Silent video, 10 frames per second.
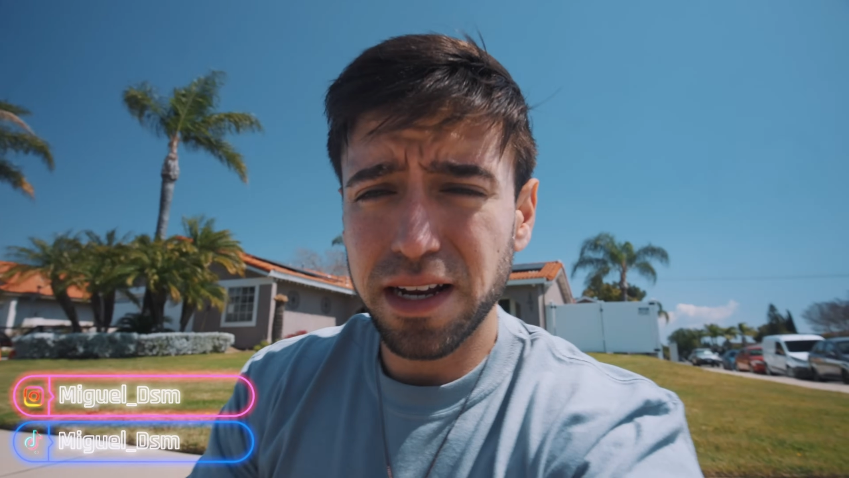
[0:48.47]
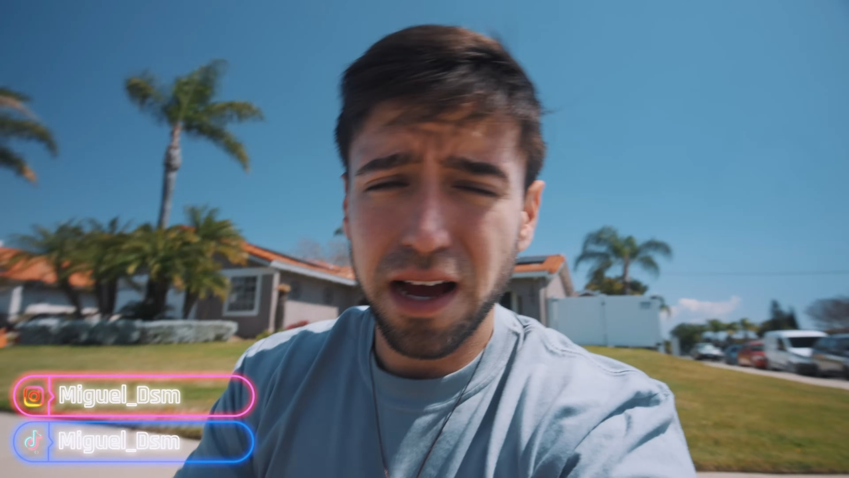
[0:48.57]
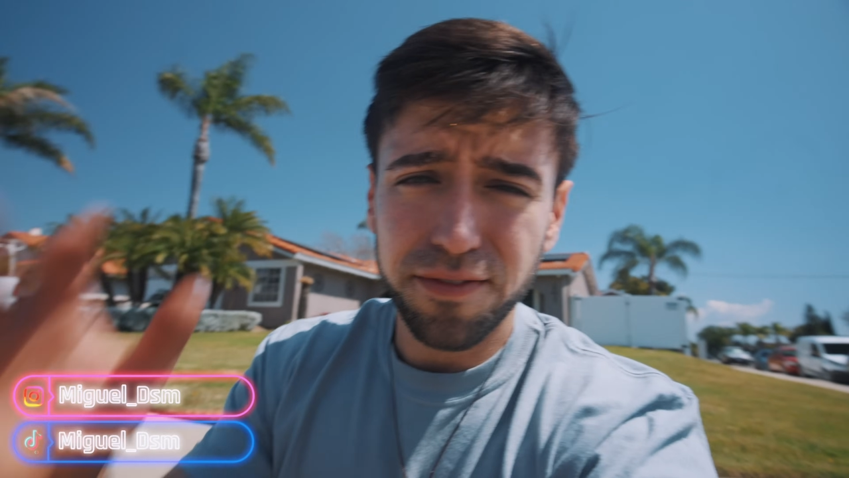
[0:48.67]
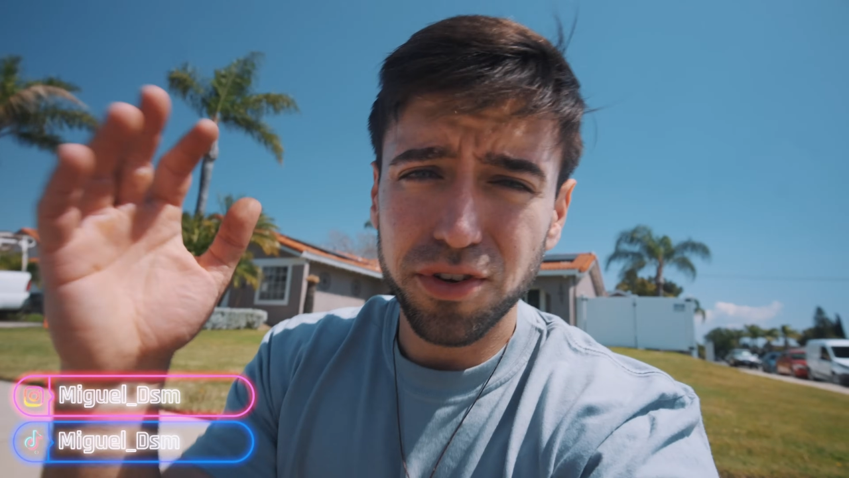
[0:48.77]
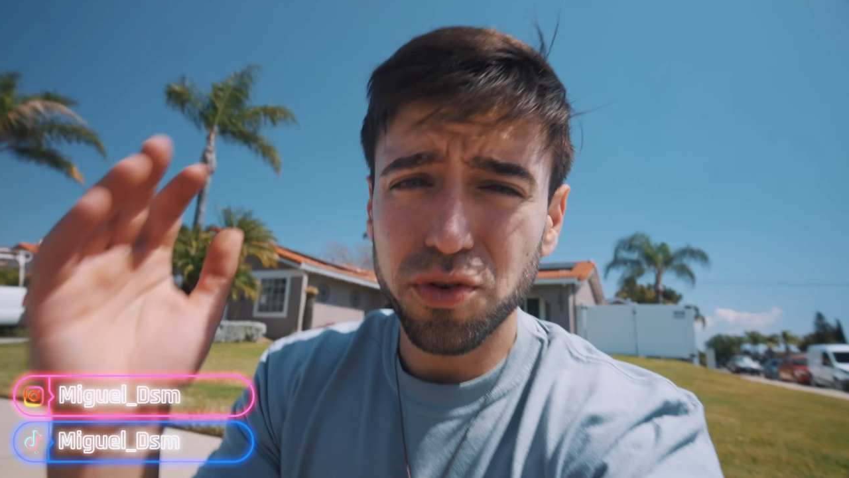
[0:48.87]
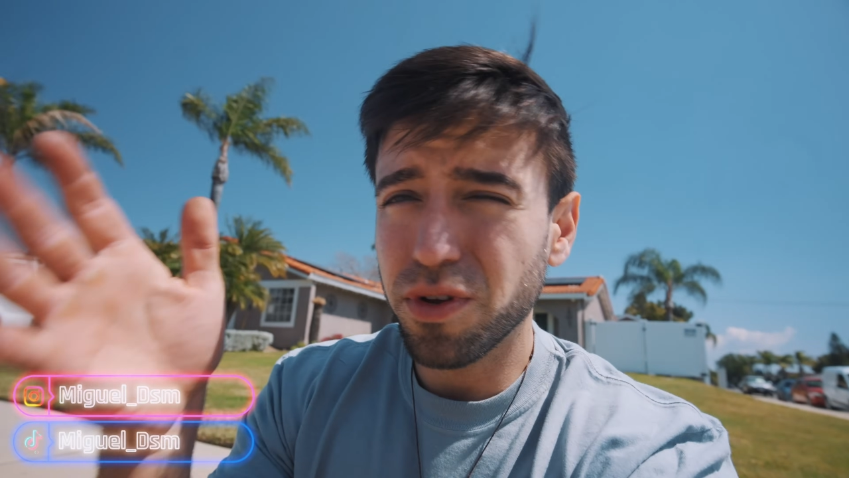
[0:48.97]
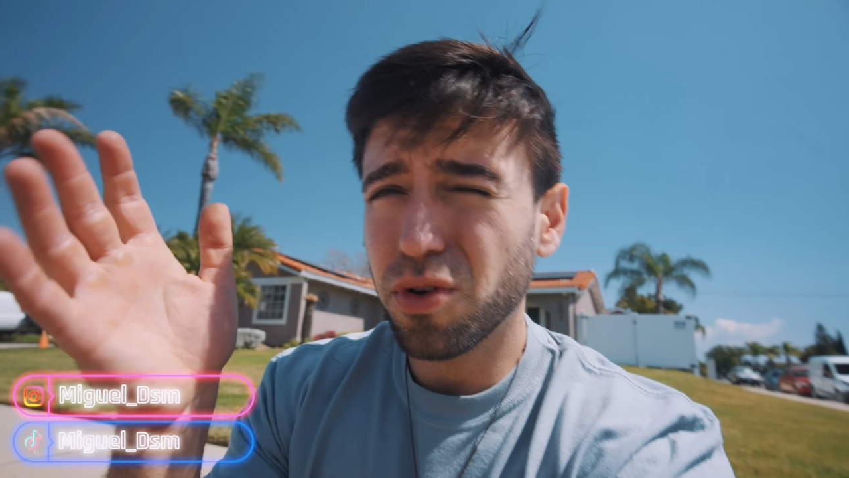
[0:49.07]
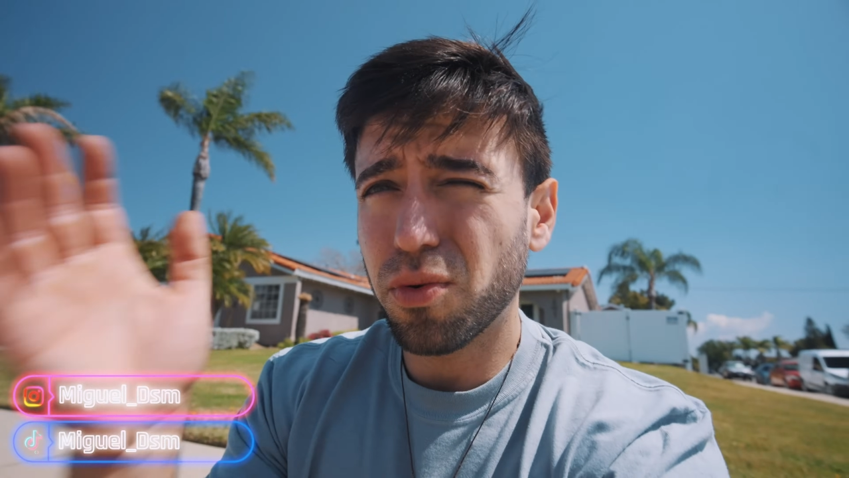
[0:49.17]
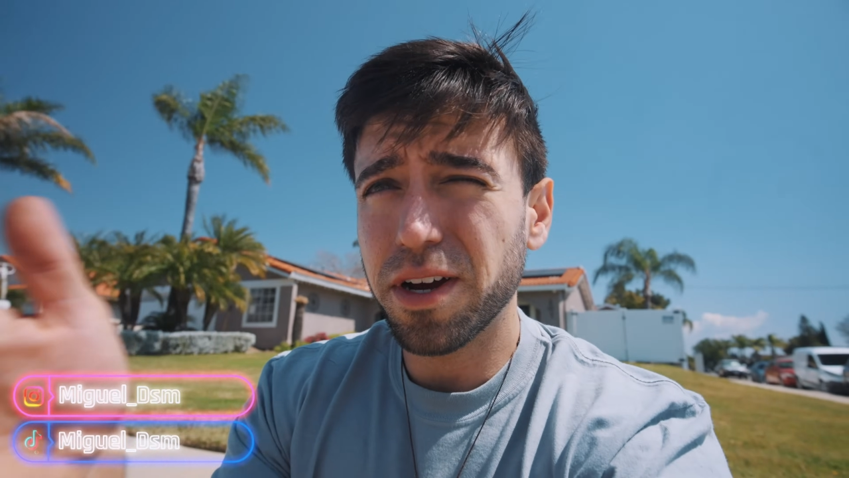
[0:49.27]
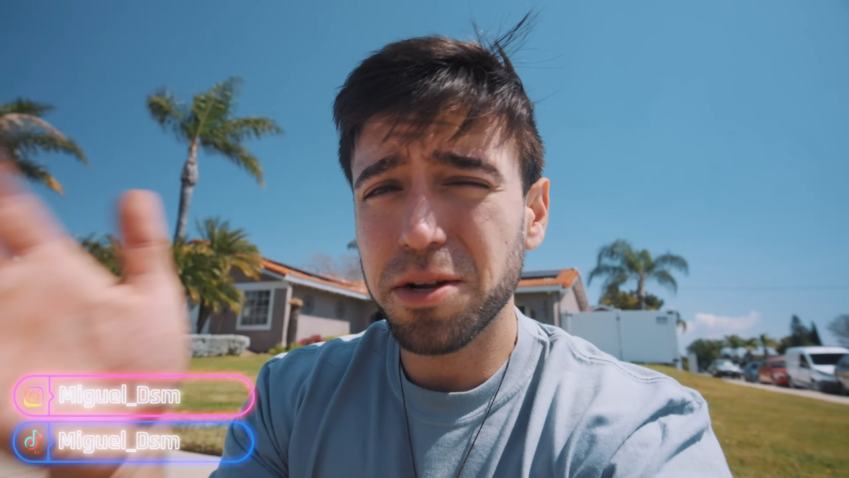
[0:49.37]
After doing
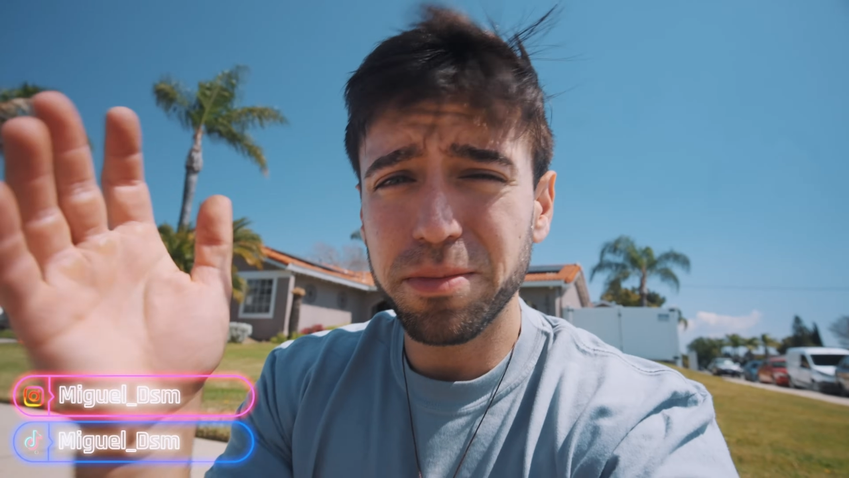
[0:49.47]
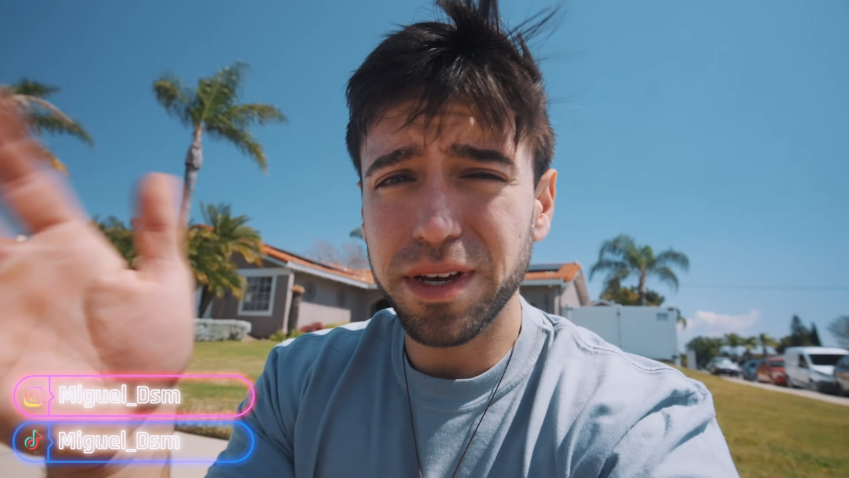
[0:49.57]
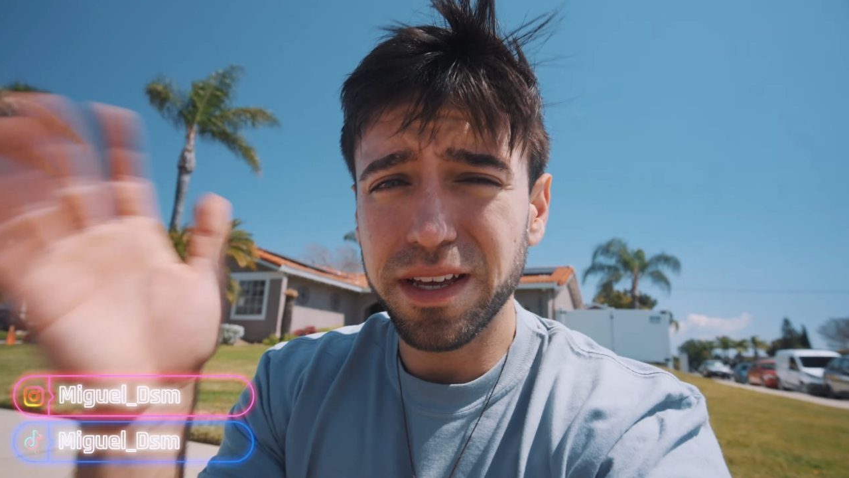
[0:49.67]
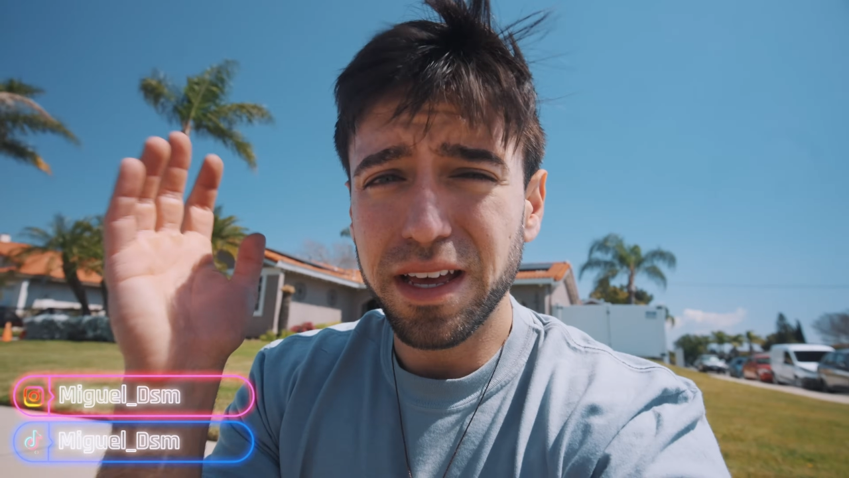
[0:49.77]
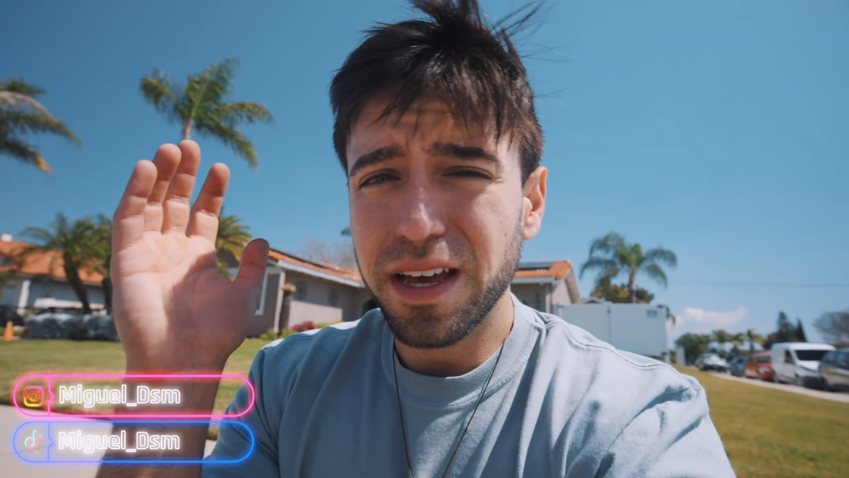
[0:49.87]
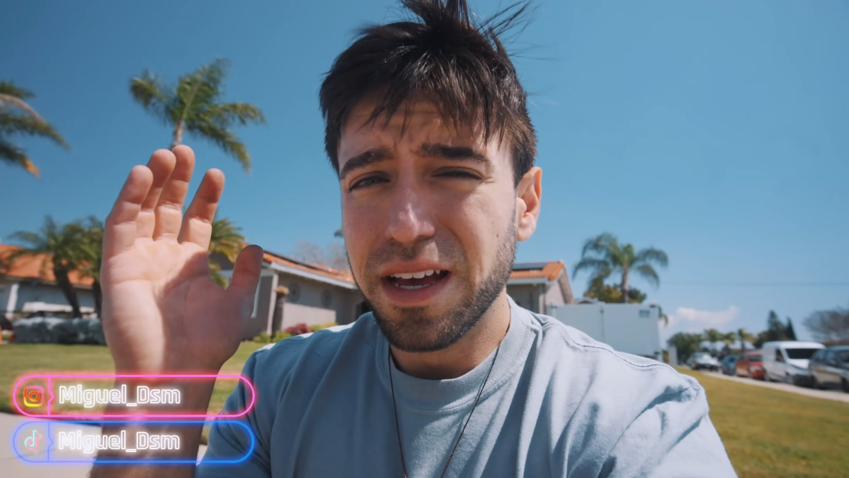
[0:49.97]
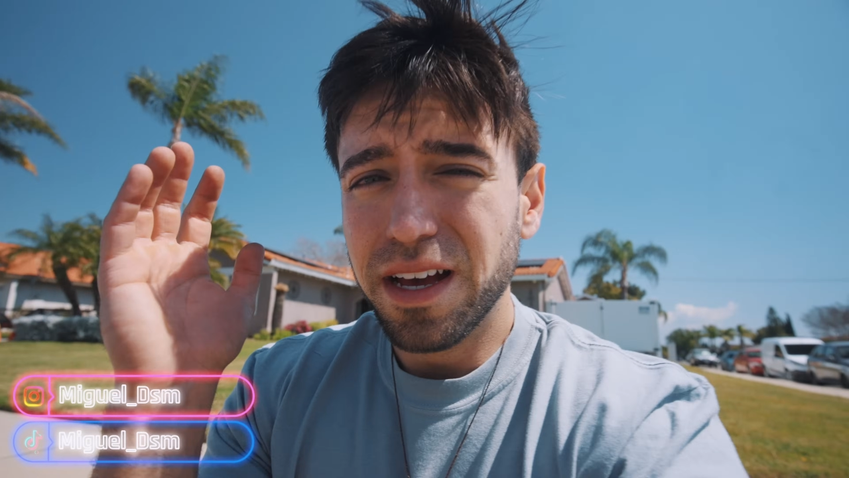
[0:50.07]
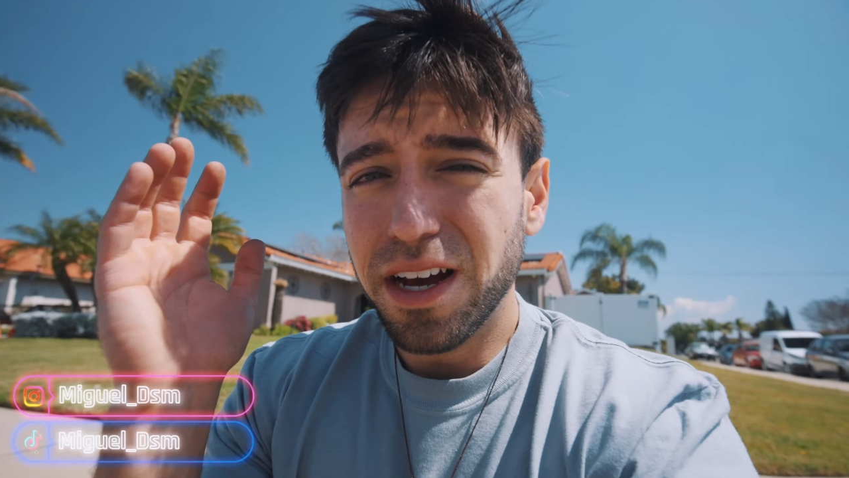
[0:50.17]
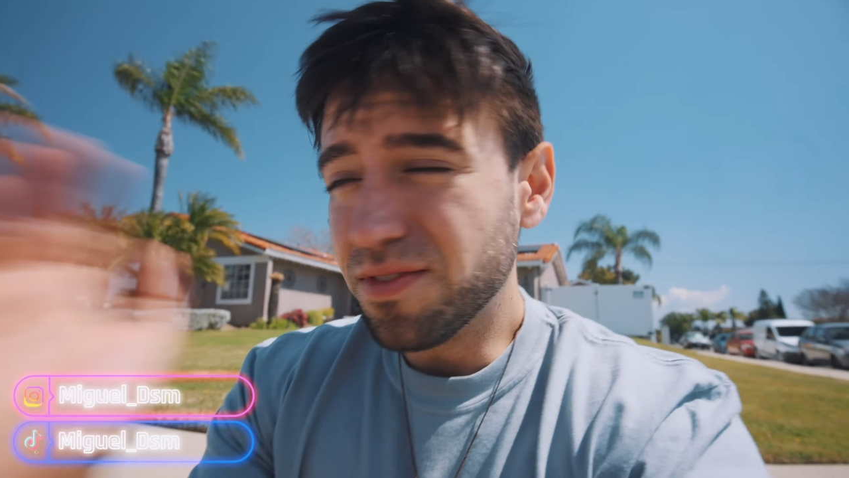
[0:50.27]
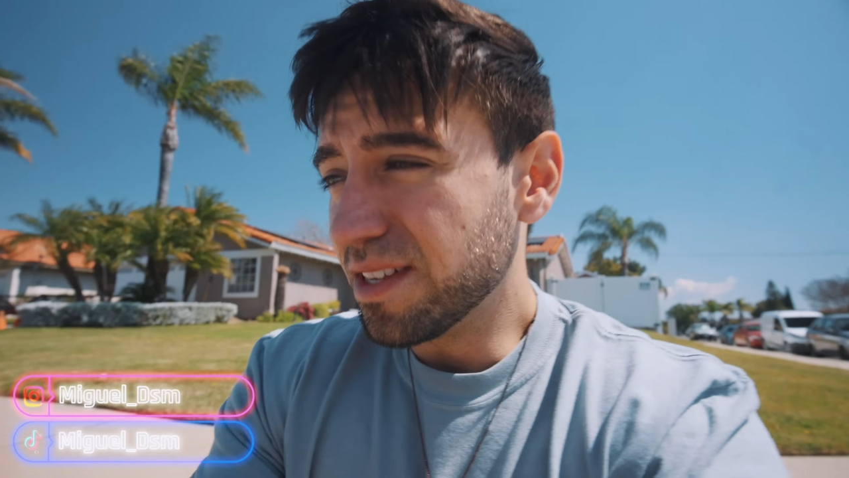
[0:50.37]
quite a bit
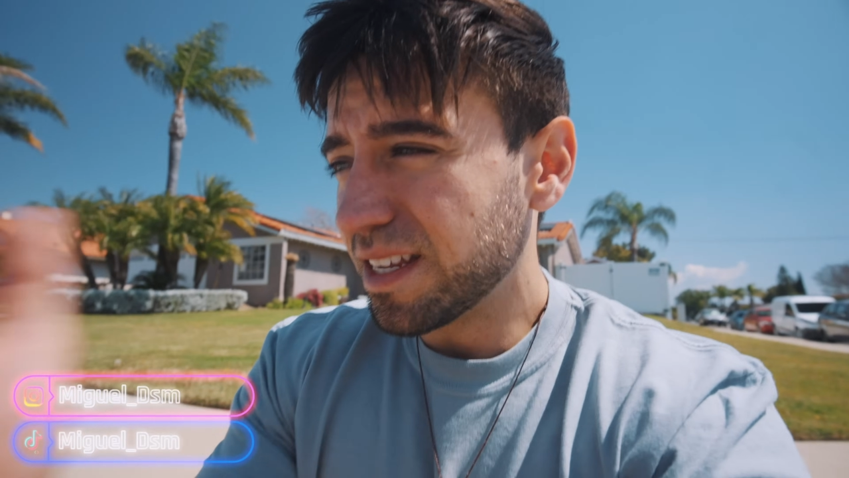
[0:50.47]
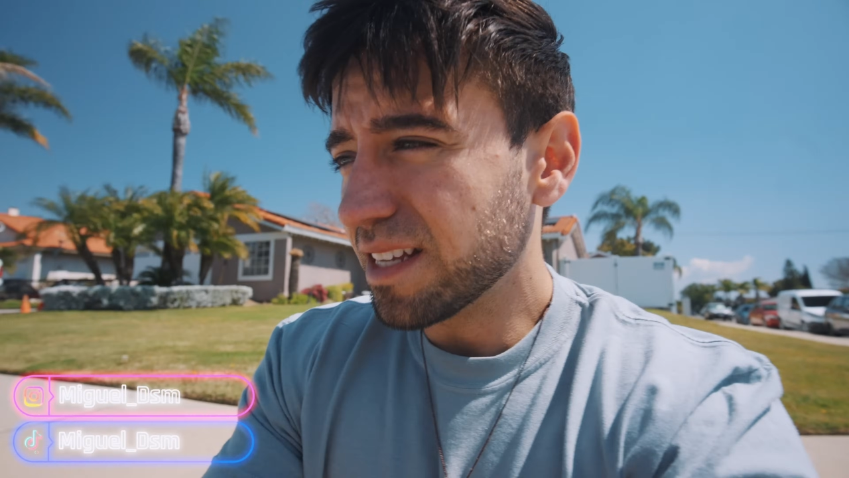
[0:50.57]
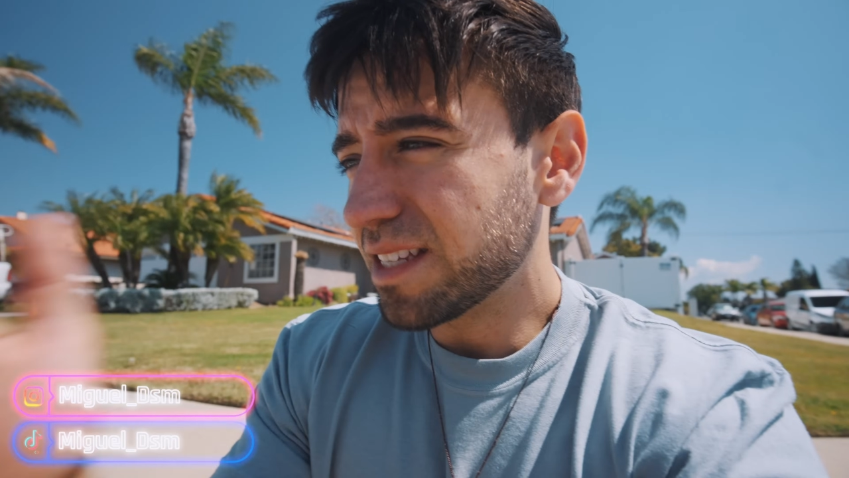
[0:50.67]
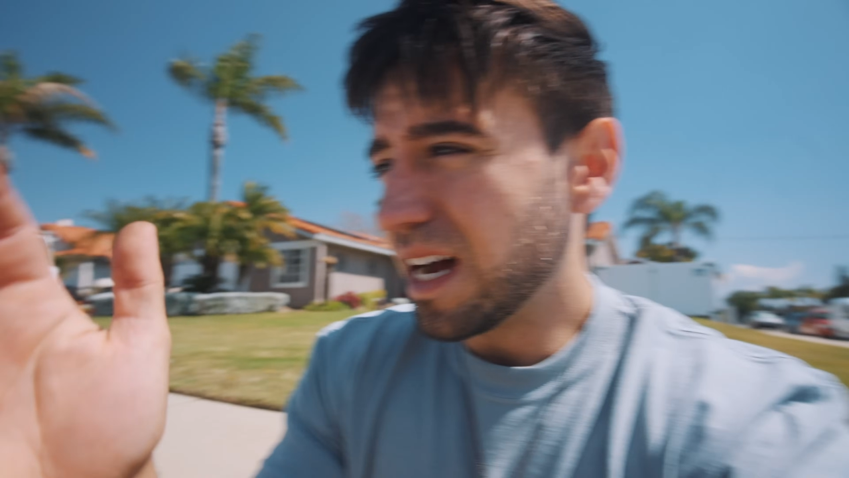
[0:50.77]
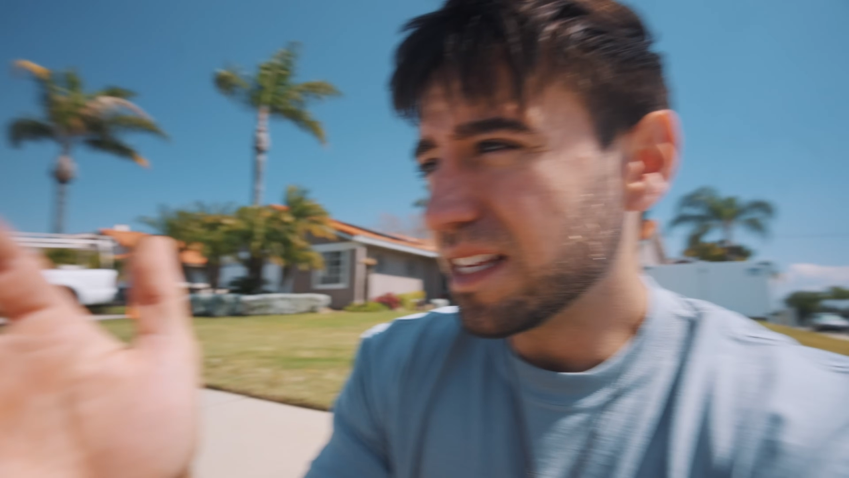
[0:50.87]
of these sets, I